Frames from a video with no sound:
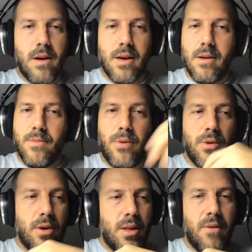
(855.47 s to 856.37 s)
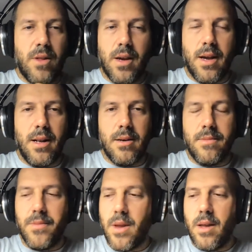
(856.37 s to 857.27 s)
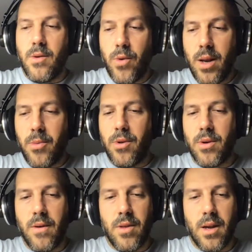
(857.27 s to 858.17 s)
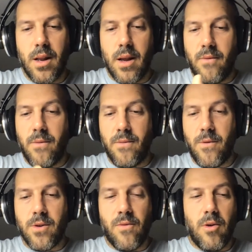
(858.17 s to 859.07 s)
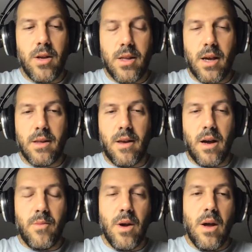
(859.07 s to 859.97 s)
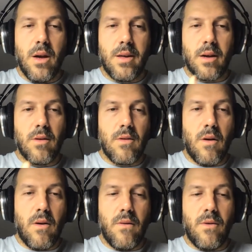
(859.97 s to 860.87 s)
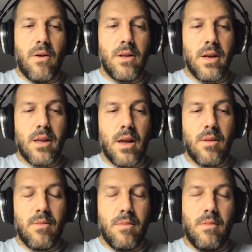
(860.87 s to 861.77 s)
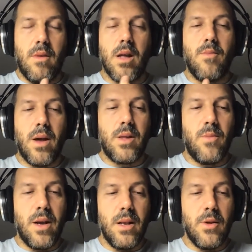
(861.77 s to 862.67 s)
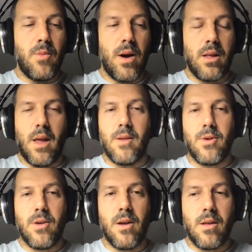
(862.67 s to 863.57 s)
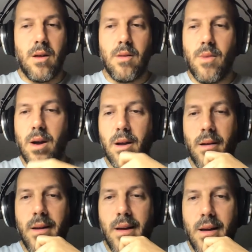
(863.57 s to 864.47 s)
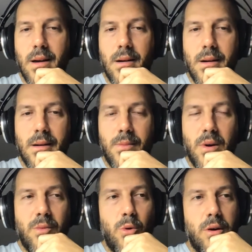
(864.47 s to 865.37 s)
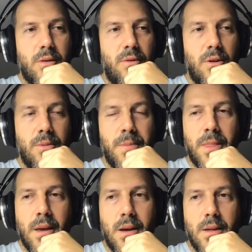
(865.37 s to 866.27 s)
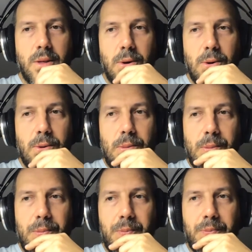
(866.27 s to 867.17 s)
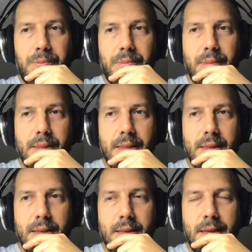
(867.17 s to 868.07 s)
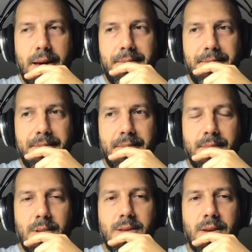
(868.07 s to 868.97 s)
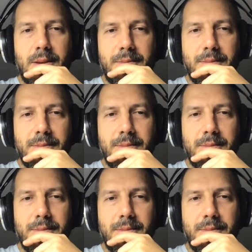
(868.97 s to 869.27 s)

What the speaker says: a productivity killer. It's really a productivity killer. First of all, it takes time. Second of all, it makes me lose my attention and my workflow. So yeah, let's see.